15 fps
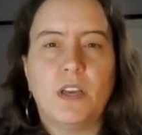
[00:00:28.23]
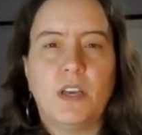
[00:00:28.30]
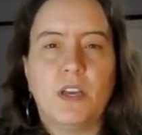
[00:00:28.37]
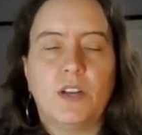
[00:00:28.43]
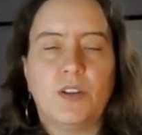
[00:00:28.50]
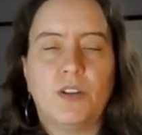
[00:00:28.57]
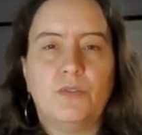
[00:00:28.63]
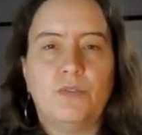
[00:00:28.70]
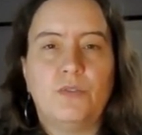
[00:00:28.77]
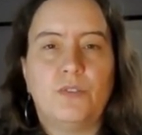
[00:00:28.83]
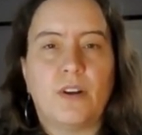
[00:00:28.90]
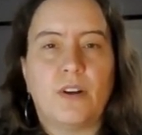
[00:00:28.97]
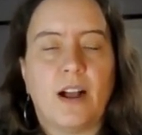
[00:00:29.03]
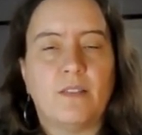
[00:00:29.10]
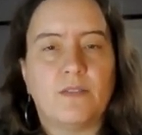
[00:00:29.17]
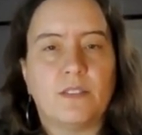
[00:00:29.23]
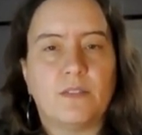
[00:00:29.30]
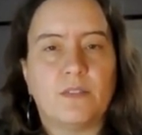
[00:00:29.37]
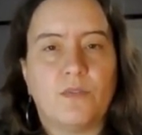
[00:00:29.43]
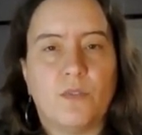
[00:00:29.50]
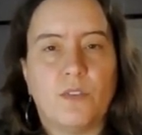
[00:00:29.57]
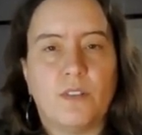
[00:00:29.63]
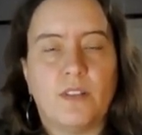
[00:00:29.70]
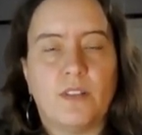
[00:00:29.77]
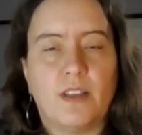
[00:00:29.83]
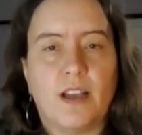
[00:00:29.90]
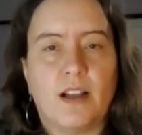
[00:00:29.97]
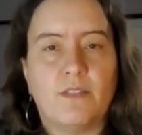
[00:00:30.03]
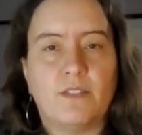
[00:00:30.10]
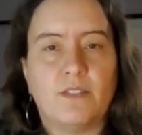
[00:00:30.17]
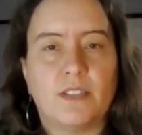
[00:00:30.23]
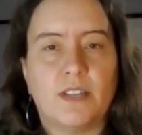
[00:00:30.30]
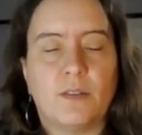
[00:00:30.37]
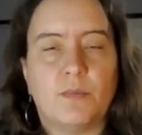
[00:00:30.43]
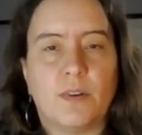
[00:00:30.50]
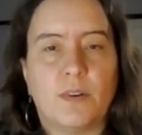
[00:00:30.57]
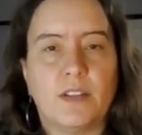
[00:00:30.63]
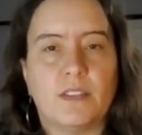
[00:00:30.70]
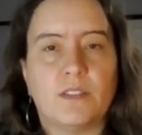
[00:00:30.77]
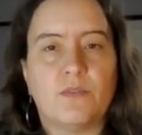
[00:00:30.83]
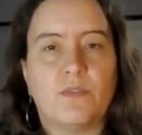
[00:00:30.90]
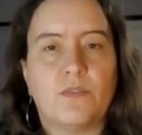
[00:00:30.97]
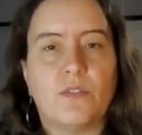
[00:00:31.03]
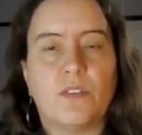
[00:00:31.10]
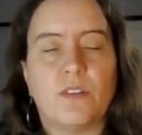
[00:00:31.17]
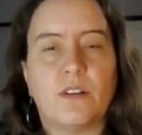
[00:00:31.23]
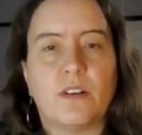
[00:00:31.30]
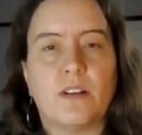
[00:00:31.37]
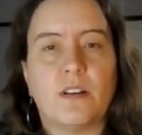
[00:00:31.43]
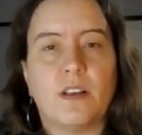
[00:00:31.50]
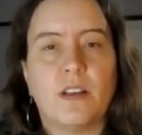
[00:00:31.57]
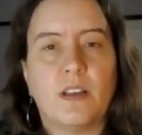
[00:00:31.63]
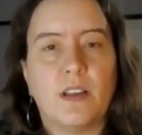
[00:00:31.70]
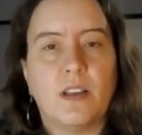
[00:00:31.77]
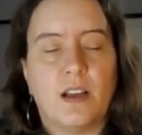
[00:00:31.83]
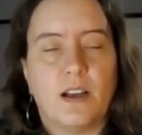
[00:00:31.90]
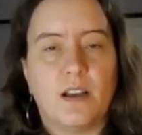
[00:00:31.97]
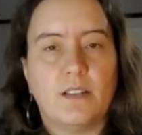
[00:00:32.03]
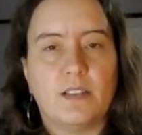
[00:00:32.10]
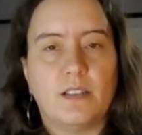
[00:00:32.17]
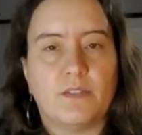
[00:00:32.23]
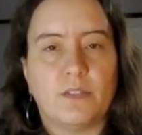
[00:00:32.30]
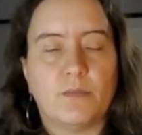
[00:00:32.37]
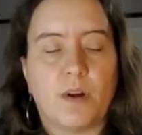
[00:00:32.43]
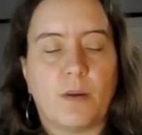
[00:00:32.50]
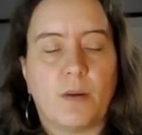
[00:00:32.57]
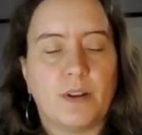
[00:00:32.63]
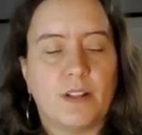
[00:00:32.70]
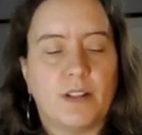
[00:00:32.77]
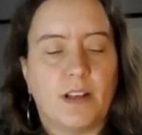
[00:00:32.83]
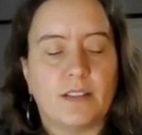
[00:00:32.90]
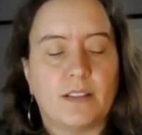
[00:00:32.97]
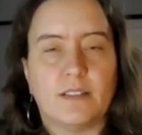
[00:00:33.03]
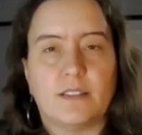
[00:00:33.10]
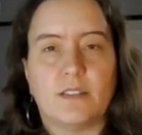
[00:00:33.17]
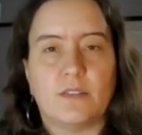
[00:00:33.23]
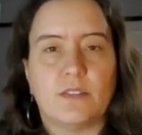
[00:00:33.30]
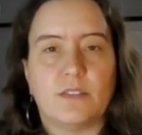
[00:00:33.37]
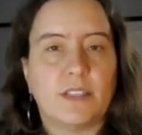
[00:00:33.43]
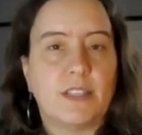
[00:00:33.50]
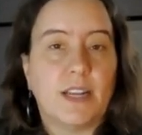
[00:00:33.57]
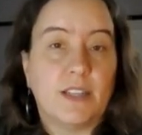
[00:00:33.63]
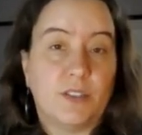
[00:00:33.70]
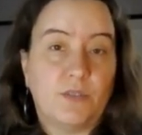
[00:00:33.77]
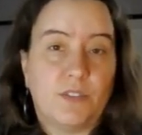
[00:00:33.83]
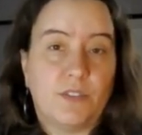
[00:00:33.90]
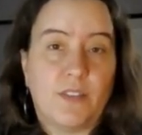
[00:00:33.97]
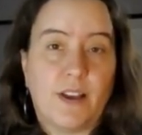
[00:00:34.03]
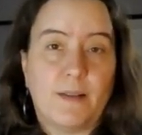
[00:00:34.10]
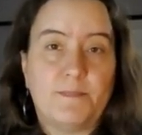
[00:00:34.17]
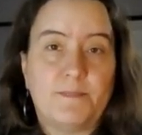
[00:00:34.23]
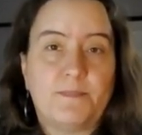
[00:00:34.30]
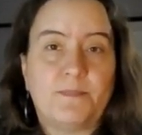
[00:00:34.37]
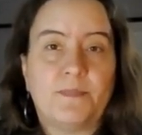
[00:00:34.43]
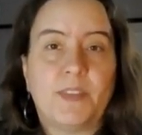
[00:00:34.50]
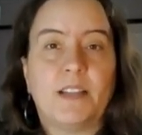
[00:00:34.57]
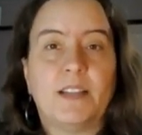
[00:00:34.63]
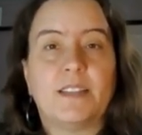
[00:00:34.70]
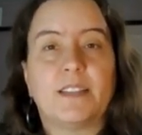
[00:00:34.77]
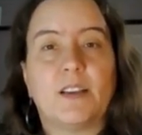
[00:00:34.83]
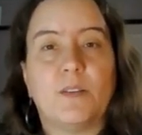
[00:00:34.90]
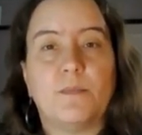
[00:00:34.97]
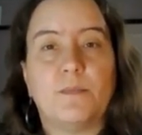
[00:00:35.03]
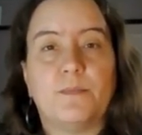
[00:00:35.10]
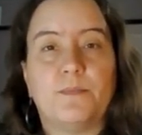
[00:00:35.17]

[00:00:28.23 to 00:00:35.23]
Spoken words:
new graphs for the average sale price for different property classes. So stay tuned for that. Let's go.